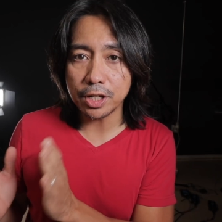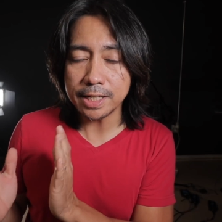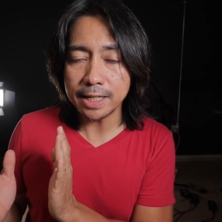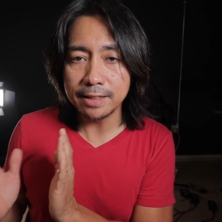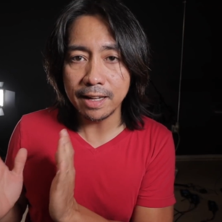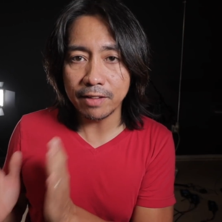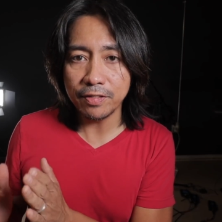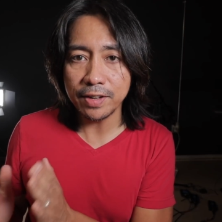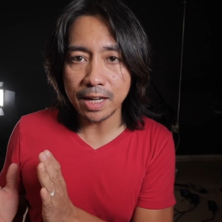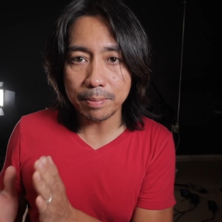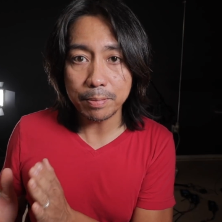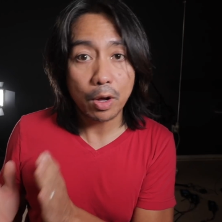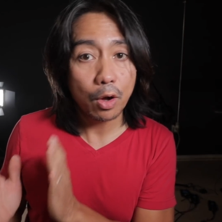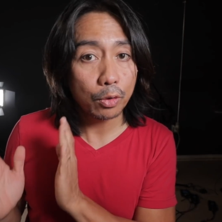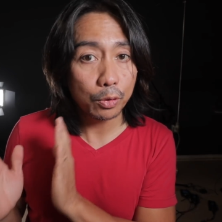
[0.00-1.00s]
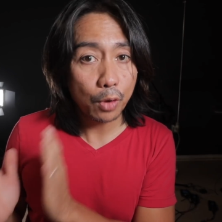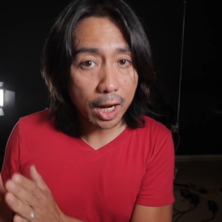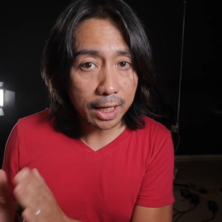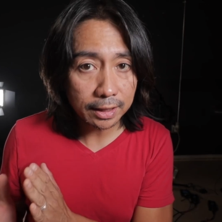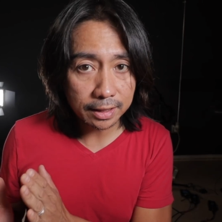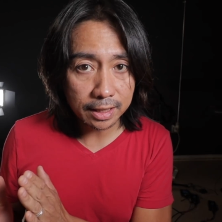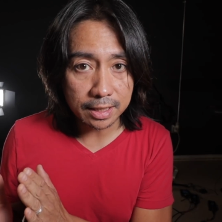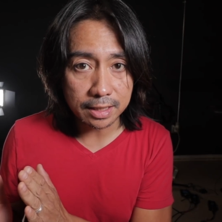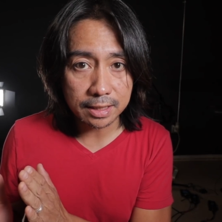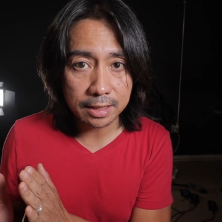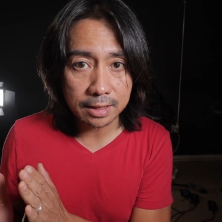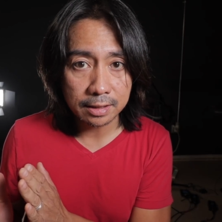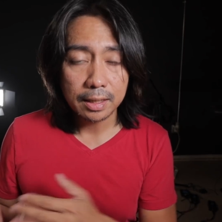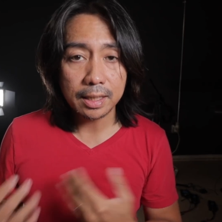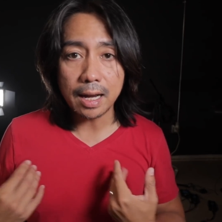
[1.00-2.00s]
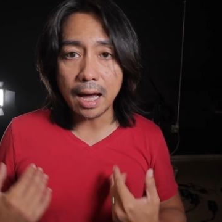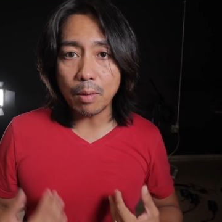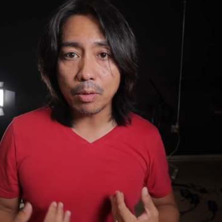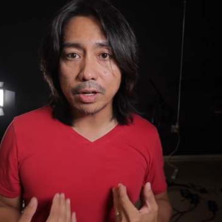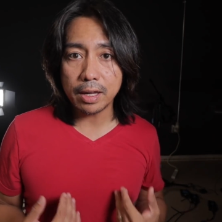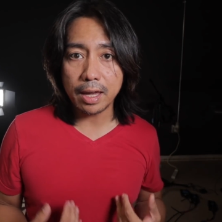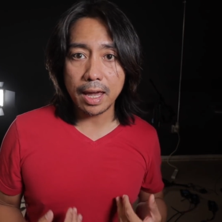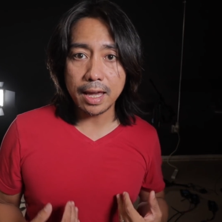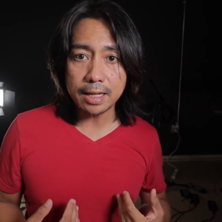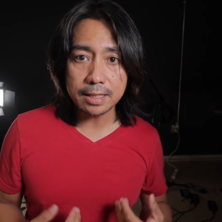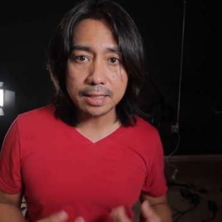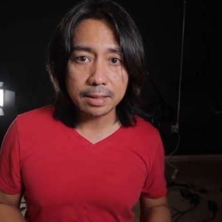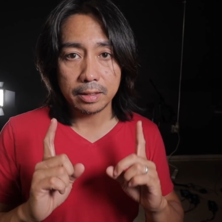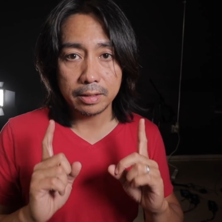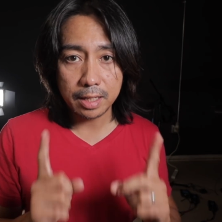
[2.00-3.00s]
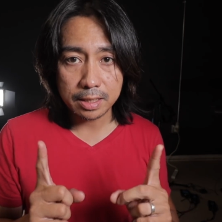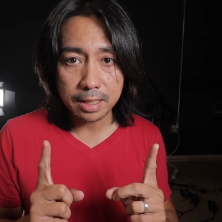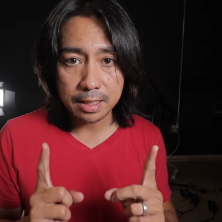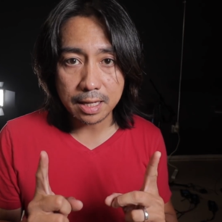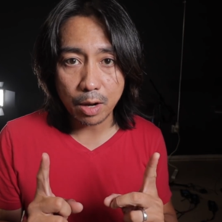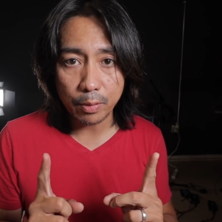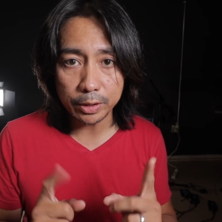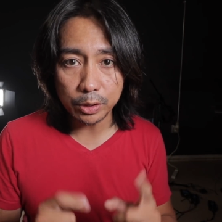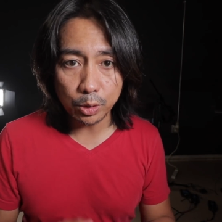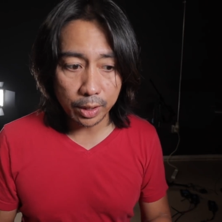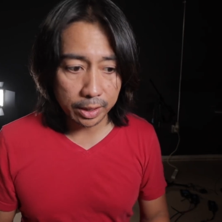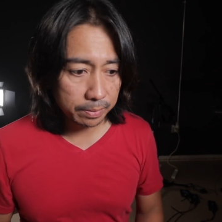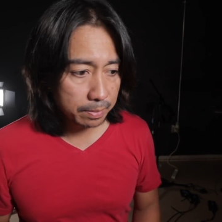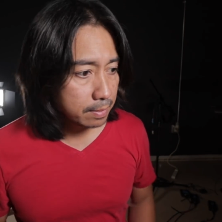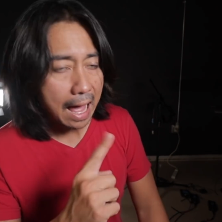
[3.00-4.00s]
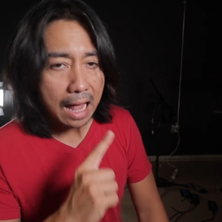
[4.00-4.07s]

are gonna divvy up royalties. In our case, this is how we do it.